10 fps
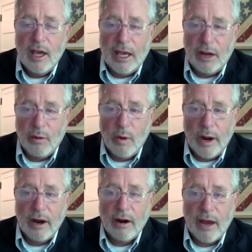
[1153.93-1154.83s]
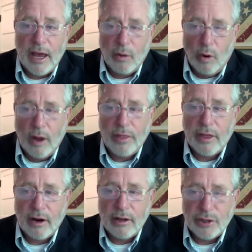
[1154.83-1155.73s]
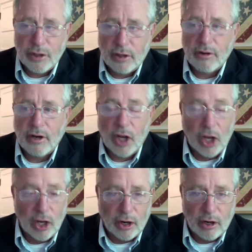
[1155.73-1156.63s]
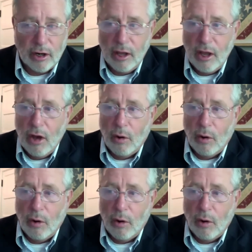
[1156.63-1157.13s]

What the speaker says: in where and what their children learn,